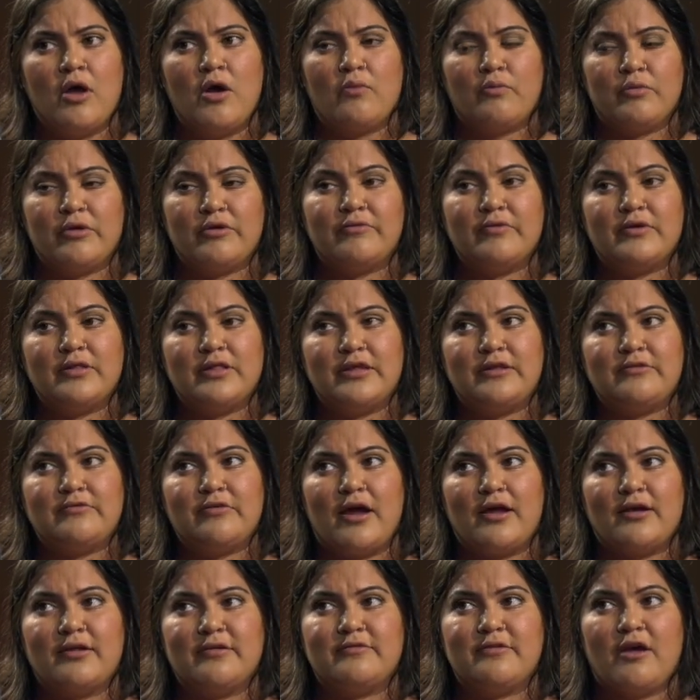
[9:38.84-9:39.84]
We really
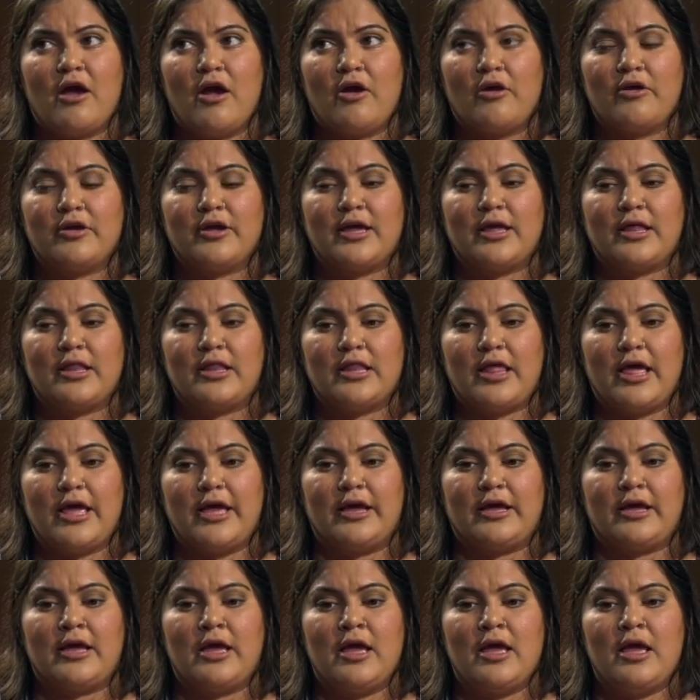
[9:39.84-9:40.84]
try to target
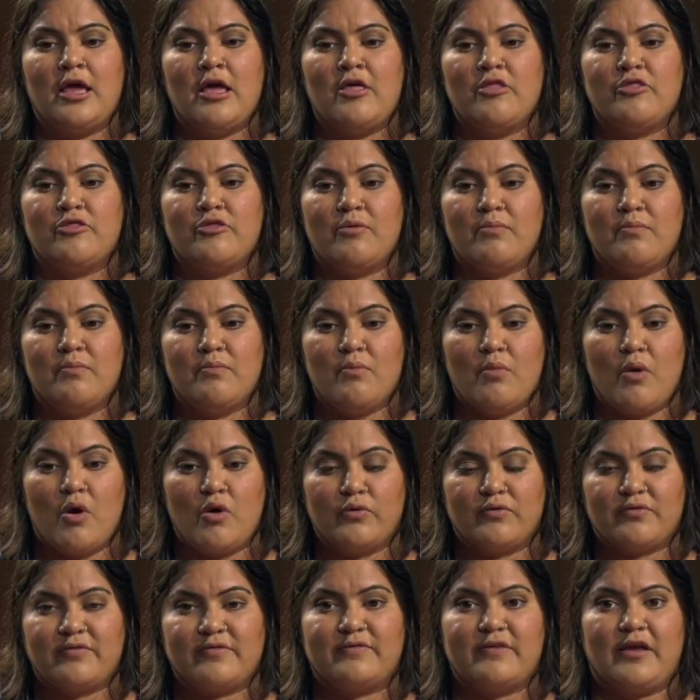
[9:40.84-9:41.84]
the
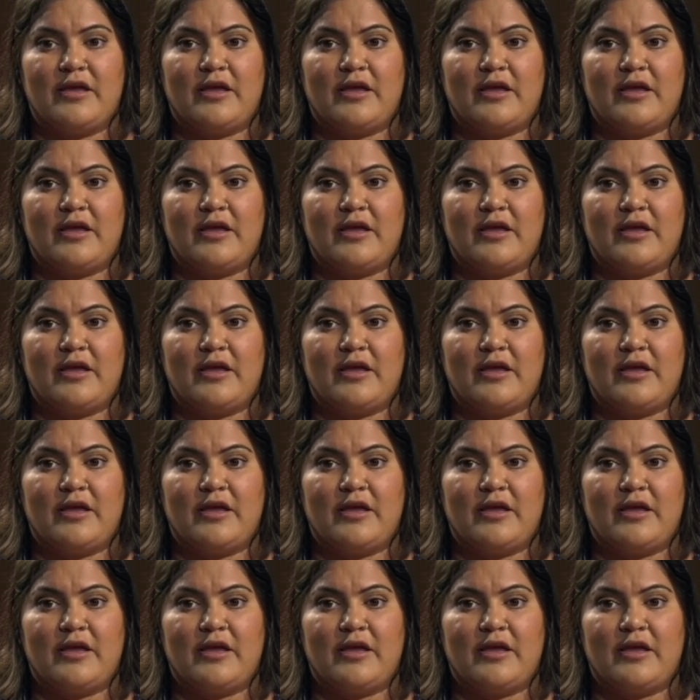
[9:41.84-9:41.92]
most